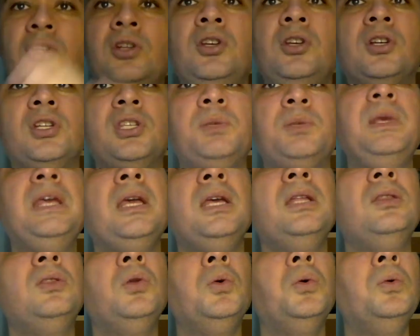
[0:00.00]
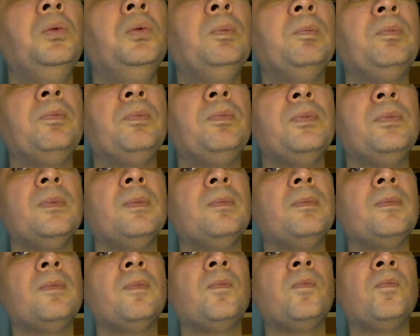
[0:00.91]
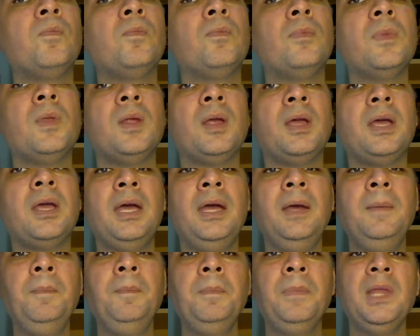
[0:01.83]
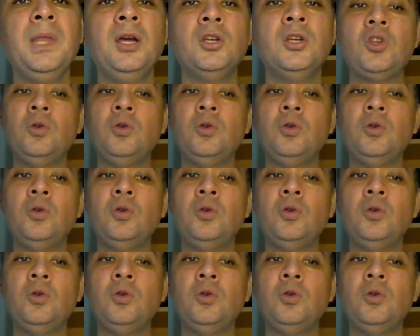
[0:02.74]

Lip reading: you're speaking to. Okay, so you